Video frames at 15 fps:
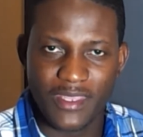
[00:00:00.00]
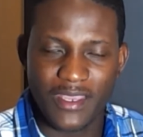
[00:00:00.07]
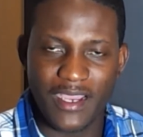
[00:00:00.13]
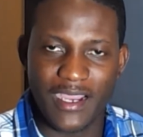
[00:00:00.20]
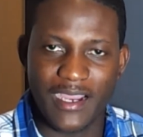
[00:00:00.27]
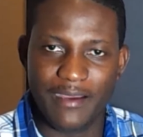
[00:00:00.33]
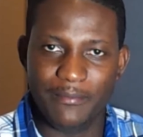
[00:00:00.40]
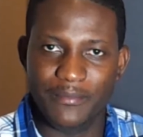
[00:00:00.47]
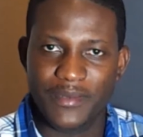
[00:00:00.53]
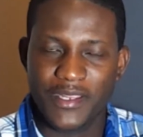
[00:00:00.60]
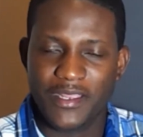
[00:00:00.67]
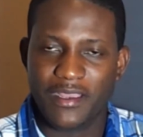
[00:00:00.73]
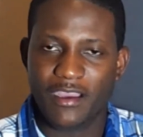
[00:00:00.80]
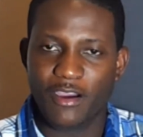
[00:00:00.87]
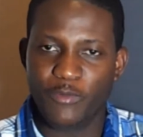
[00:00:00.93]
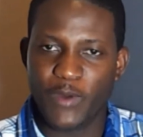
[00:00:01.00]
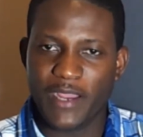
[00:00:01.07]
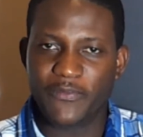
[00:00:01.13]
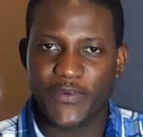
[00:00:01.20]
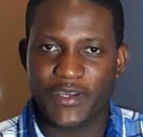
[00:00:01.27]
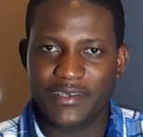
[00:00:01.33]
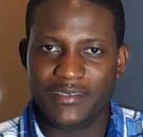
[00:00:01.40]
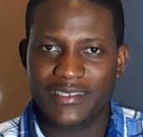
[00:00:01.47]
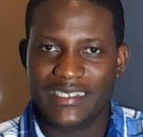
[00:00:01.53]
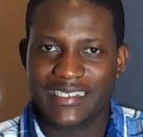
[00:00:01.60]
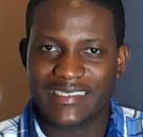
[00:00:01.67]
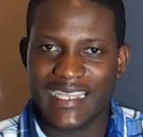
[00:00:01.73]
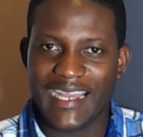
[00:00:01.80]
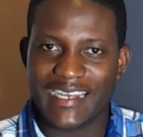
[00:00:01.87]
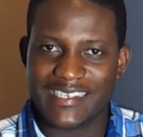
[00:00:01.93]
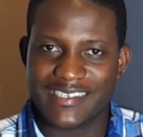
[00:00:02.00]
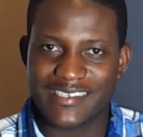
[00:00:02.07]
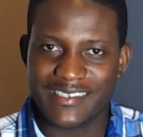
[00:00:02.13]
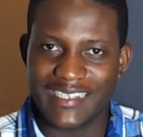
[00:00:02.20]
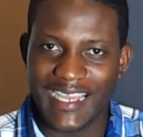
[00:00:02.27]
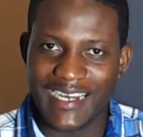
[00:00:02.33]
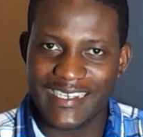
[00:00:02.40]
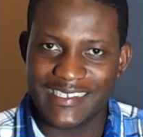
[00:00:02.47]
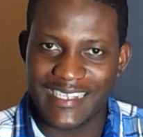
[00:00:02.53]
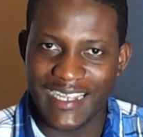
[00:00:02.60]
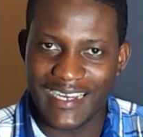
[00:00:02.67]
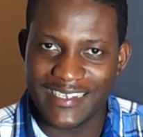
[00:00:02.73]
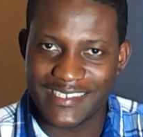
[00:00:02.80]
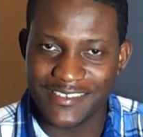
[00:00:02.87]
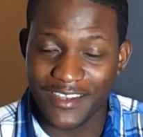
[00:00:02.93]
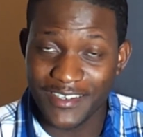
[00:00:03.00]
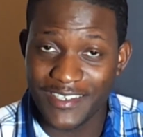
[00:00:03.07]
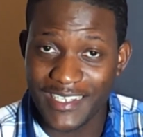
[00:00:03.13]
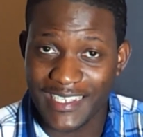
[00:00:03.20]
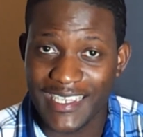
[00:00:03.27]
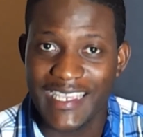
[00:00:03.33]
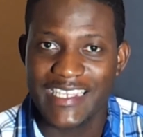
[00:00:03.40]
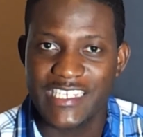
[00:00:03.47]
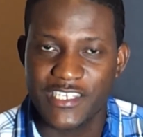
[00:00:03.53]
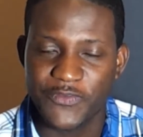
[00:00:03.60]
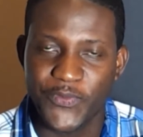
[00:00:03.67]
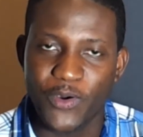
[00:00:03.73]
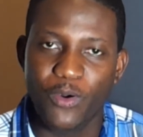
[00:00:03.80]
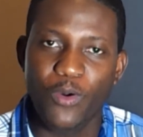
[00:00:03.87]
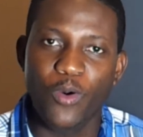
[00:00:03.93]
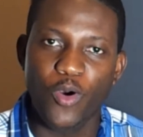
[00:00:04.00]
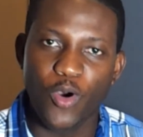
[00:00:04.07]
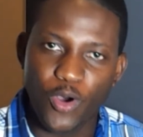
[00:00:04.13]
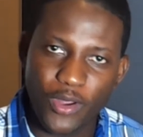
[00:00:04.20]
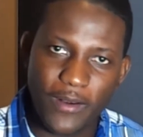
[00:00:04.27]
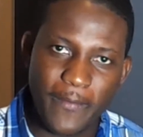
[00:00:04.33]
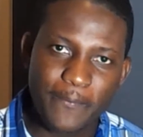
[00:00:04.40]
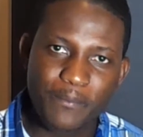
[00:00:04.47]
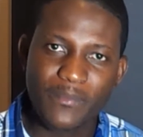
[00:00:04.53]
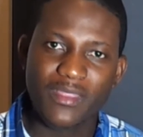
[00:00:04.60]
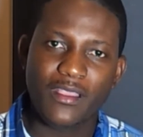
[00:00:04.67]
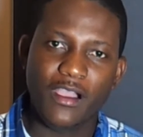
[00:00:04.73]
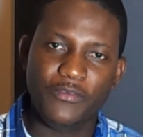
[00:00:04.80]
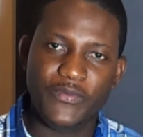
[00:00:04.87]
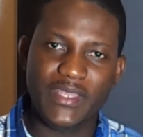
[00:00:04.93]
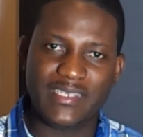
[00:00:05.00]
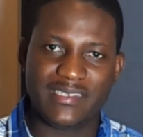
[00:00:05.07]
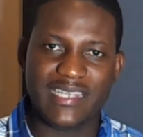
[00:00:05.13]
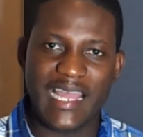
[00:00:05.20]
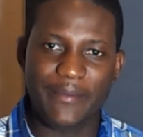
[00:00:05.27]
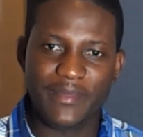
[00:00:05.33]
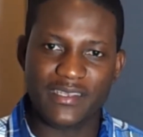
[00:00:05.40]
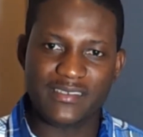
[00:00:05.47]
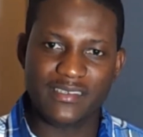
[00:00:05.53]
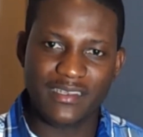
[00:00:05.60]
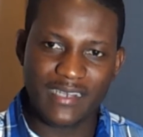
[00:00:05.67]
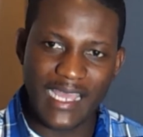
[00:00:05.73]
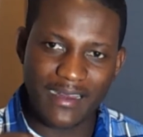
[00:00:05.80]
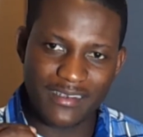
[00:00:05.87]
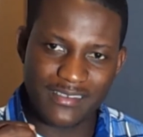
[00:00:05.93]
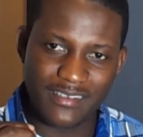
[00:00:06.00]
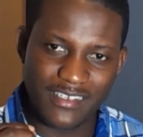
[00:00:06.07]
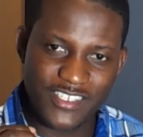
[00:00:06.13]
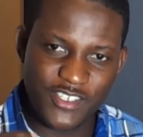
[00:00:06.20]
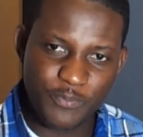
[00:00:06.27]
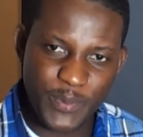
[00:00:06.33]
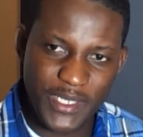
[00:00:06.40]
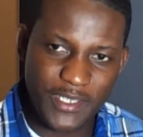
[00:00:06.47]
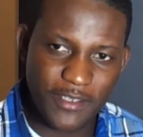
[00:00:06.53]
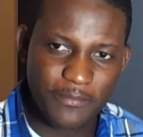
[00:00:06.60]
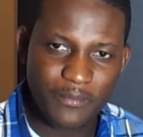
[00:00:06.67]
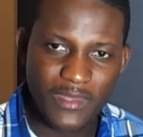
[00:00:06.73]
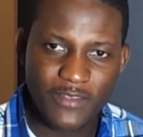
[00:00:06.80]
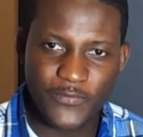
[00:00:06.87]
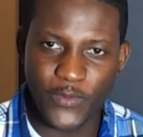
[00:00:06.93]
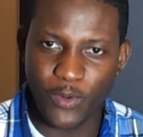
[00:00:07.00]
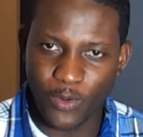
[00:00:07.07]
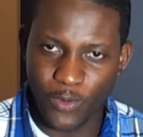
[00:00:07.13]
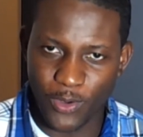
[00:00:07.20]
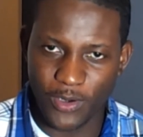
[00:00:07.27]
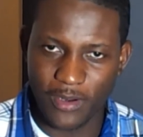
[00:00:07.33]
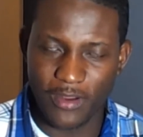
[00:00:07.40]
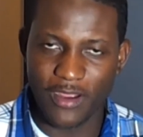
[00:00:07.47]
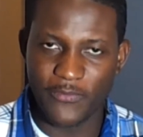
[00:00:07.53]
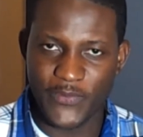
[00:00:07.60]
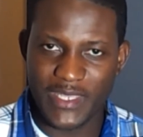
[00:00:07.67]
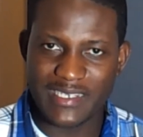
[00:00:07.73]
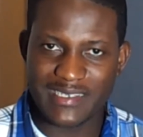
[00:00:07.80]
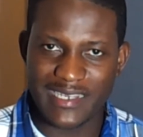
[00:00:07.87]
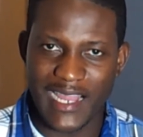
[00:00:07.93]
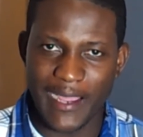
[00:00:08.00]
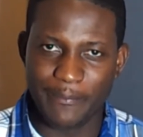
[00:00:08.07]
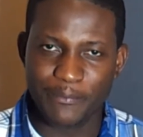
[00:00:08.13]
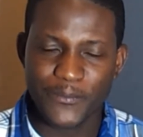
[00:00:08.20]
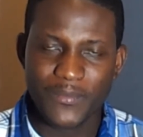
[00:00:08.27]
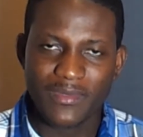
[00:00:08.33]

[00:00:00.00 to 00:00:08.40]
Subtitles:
However, that is not the case for all of Islam. That does not speak for all of Islam.